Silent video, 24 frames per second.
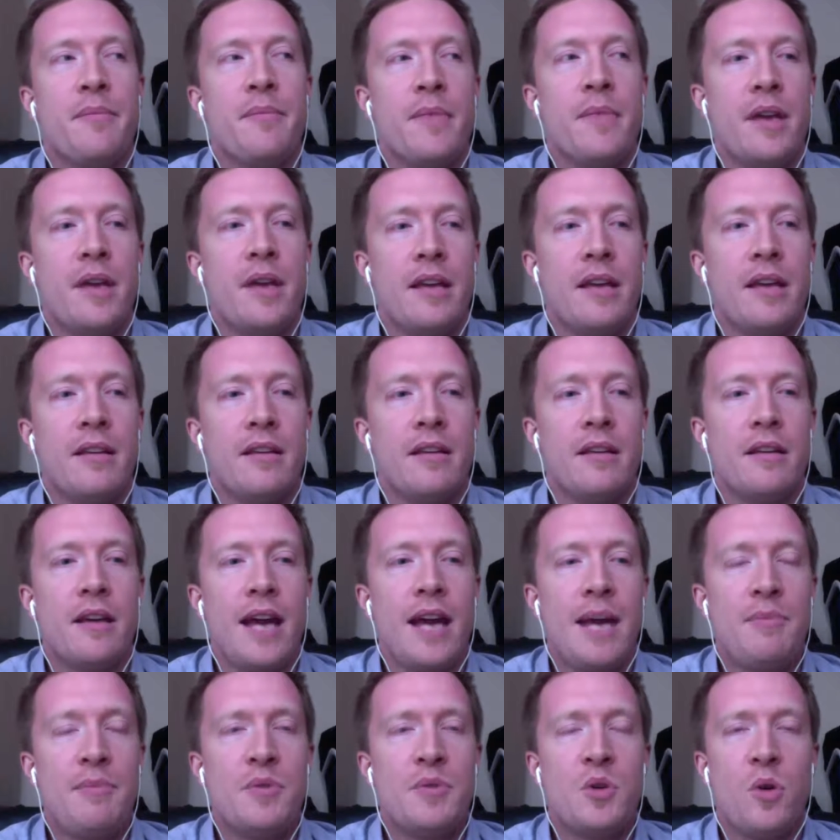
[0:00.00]
it
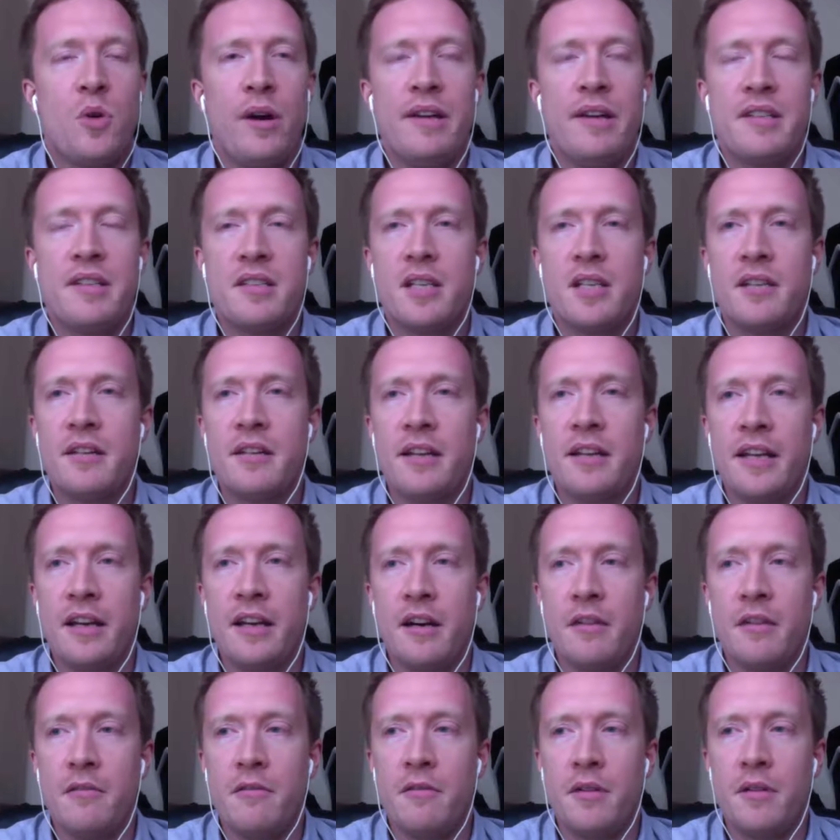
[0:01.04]
happened quite suddenly.
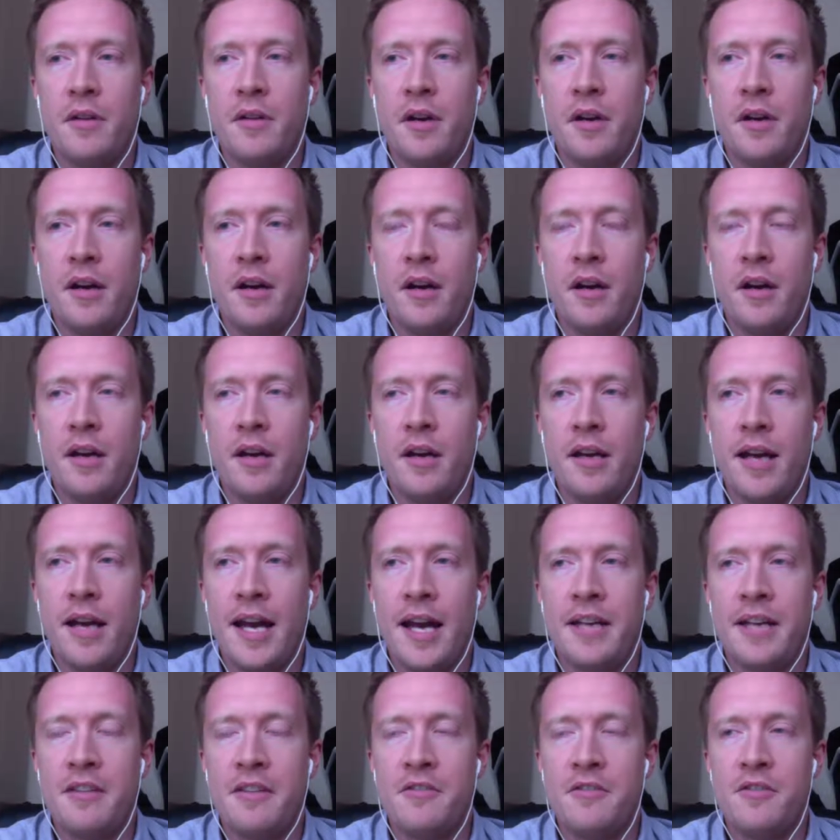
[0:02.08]
I
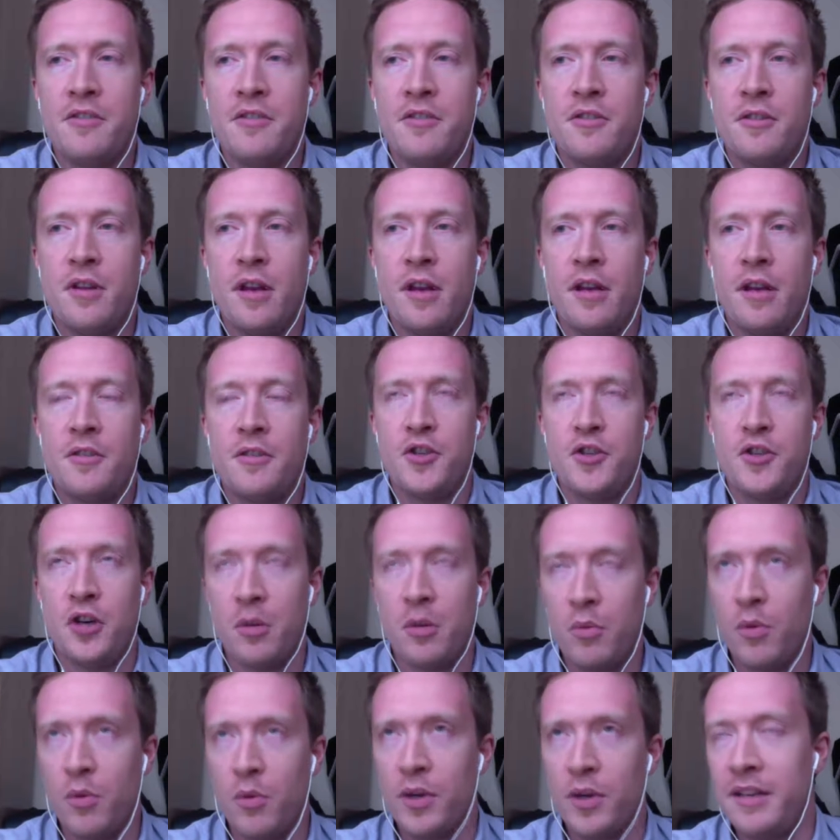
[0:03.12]
had a
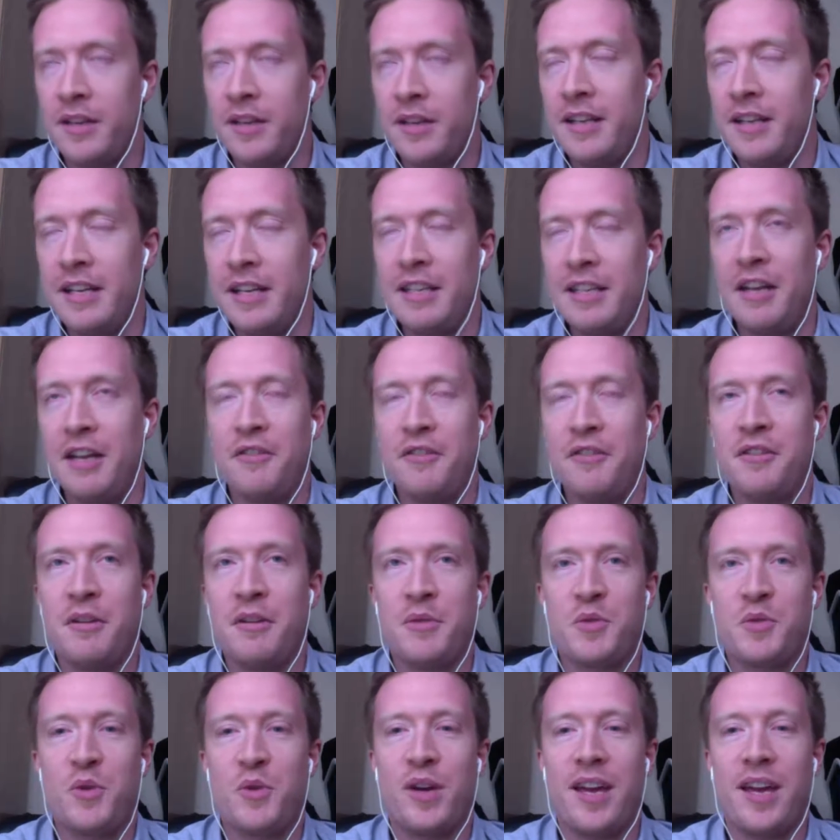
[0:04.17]
job in London. I
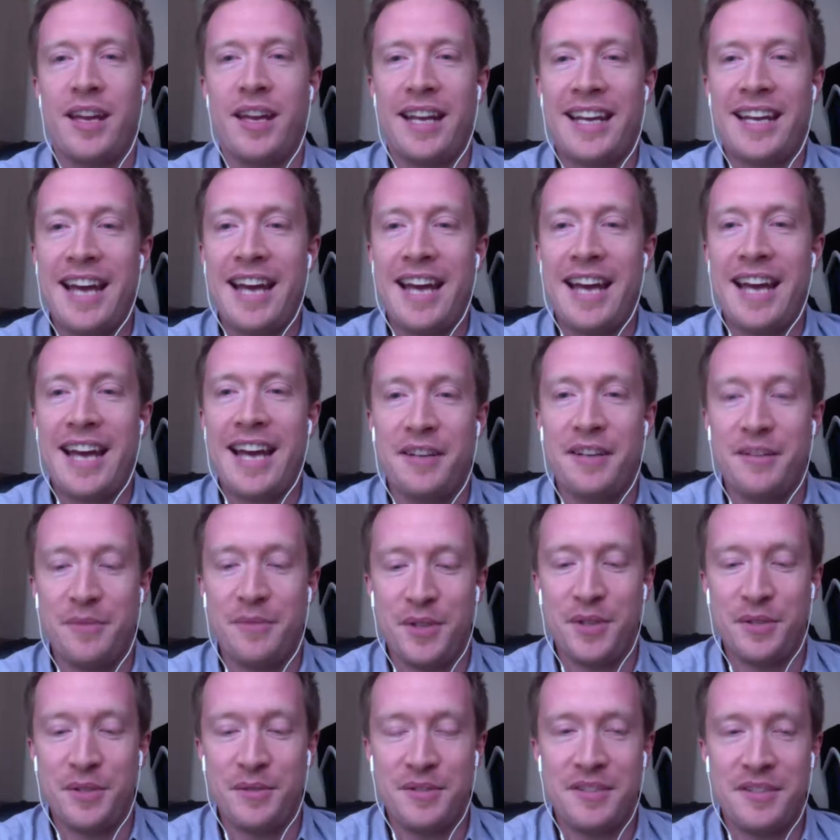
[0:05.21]
was working in a cafe when
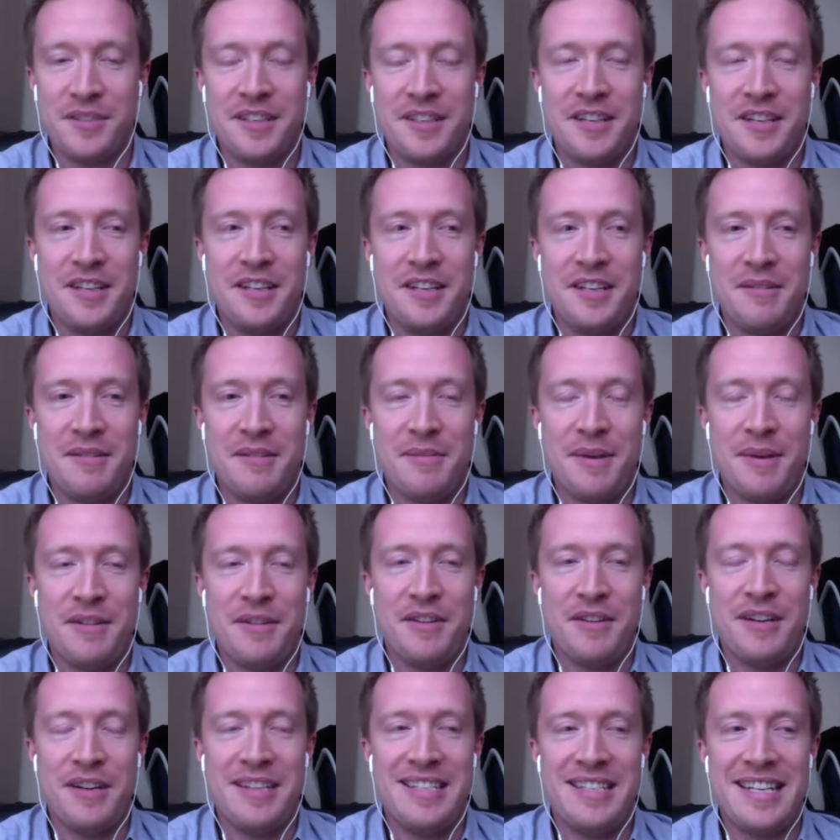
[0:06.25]
I was about
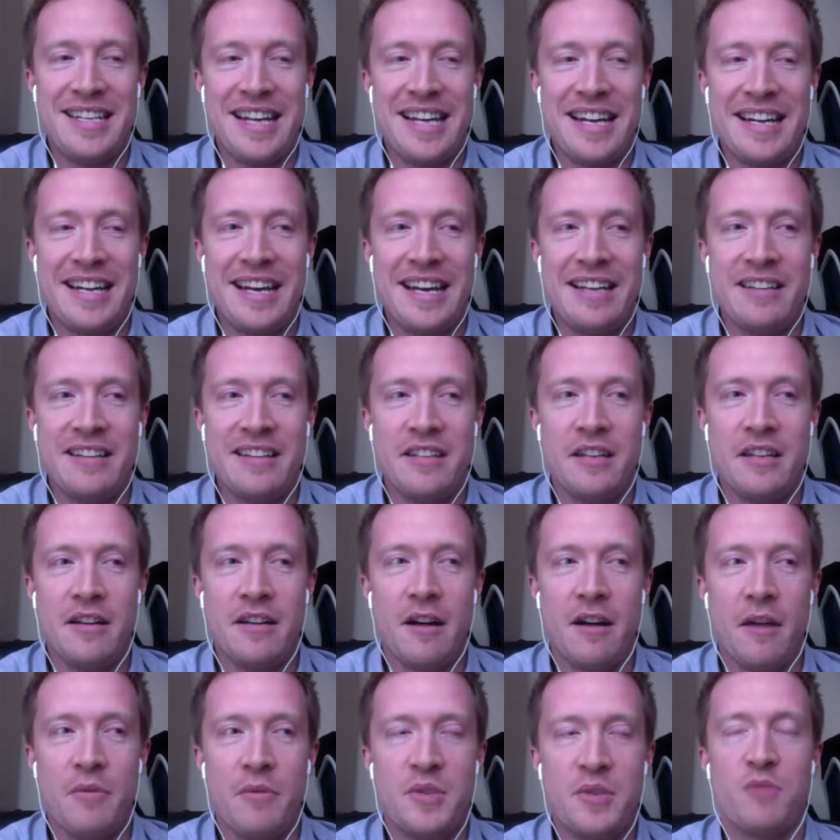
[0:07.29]
19, and I
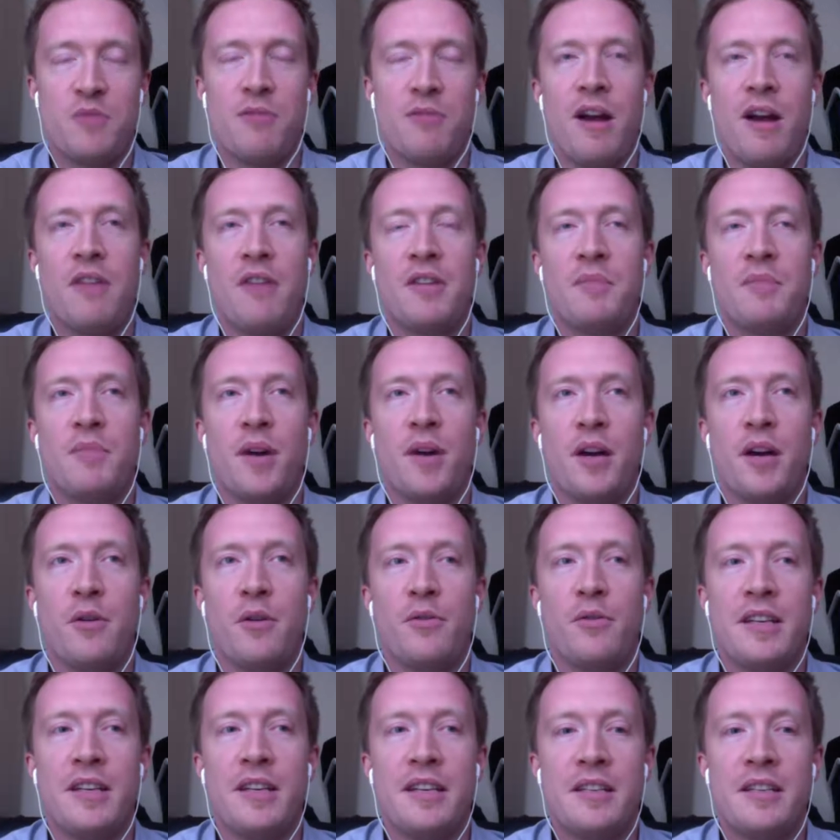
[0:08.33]
was surrounded by all
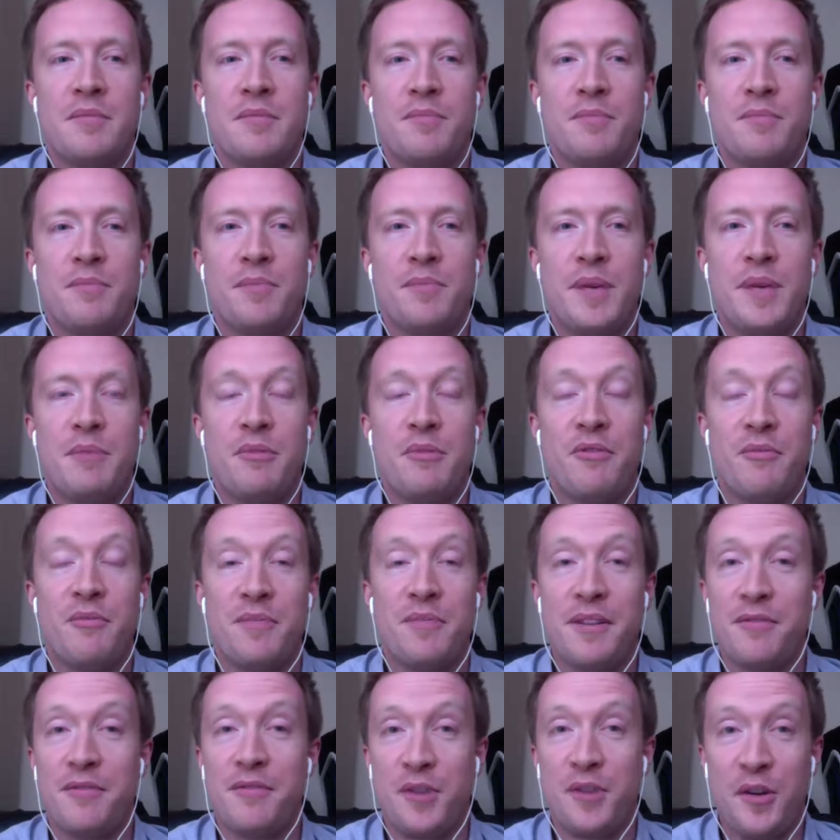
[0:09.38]
these people from
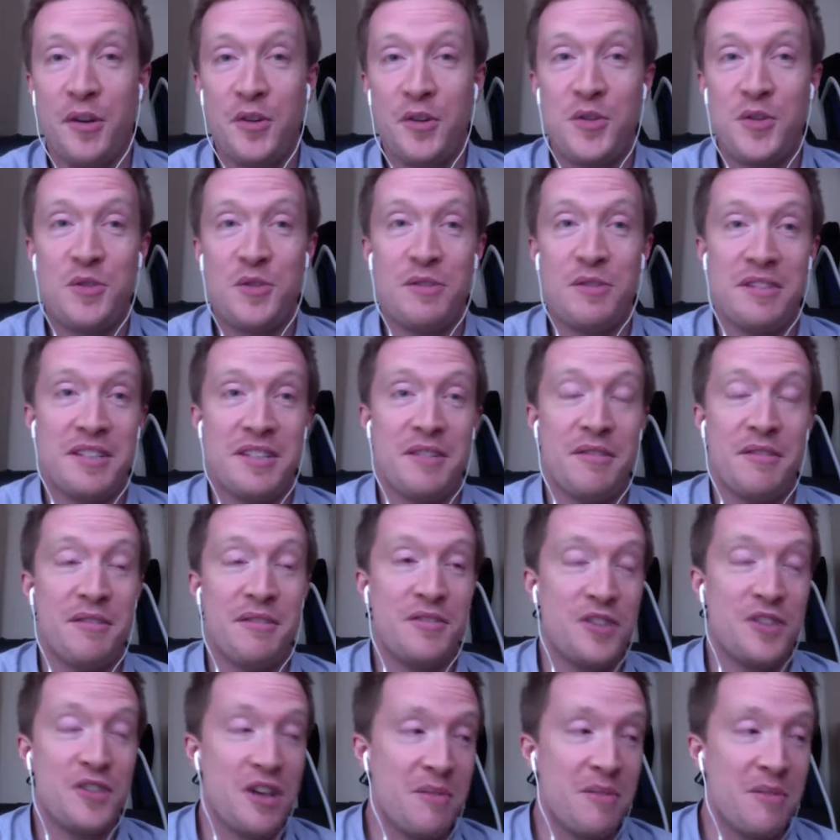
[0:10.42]
different countries,
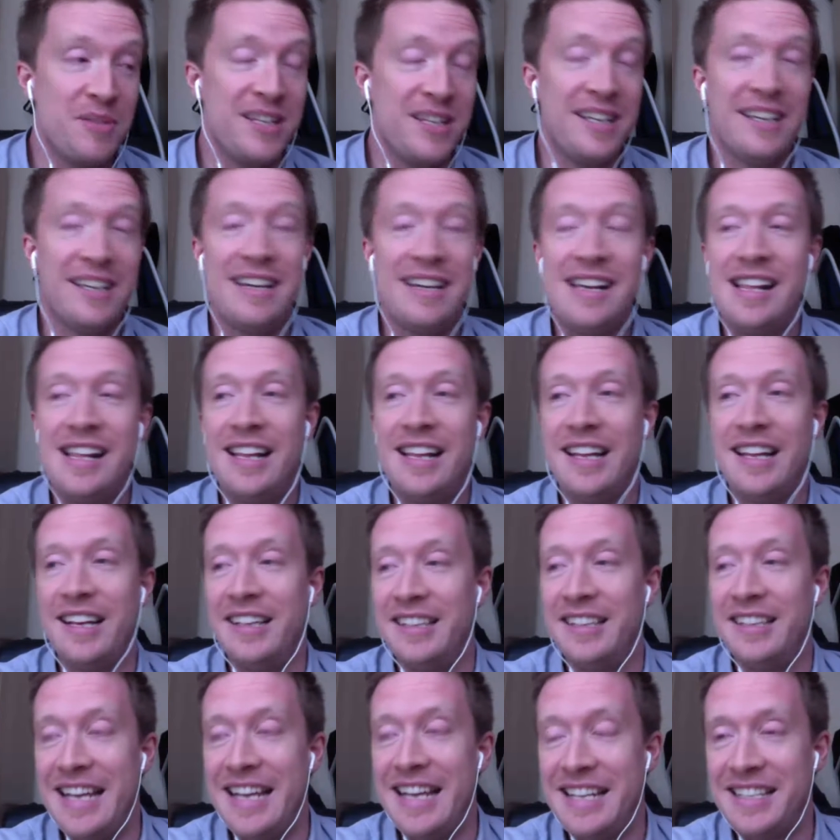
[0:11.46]
Germany,
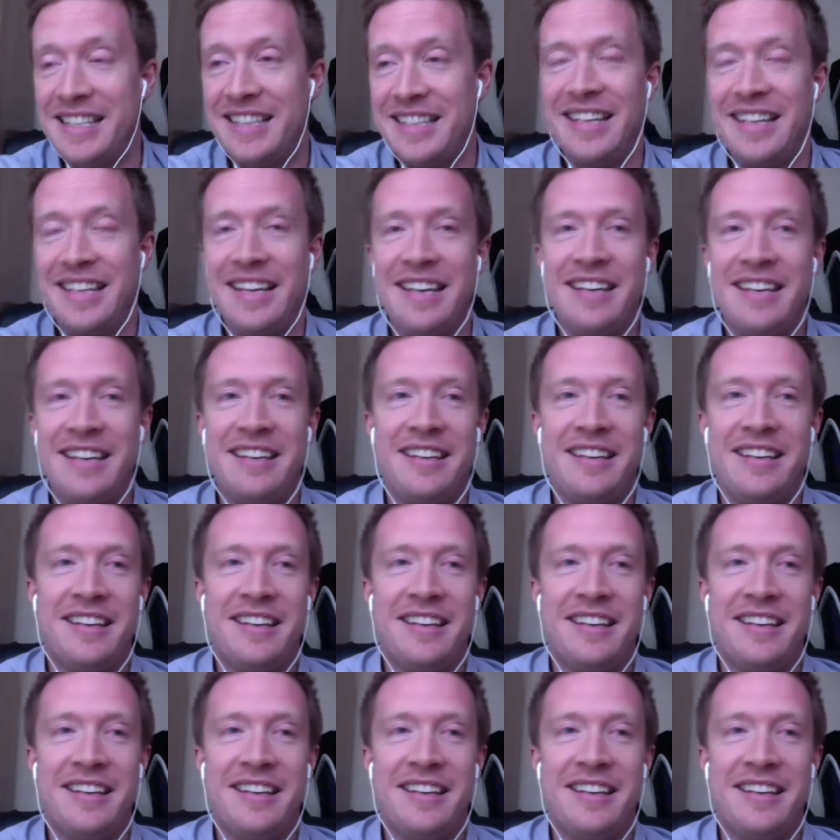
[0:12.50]
Italy,